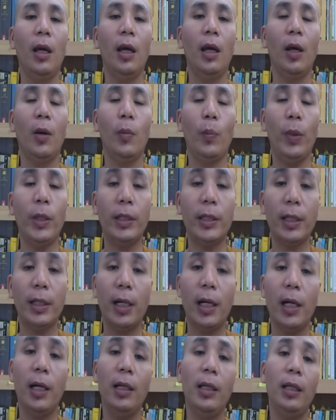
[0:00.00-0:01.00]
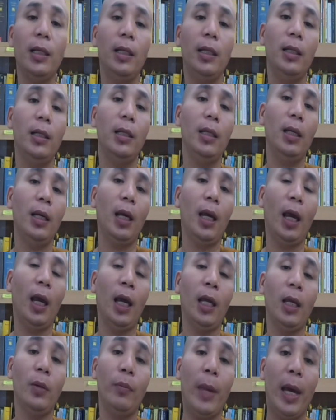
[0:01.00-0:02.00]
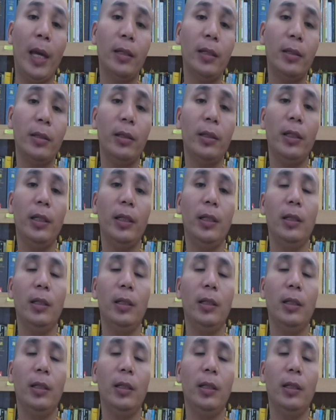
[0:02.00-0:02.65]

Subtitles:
physically and mentally.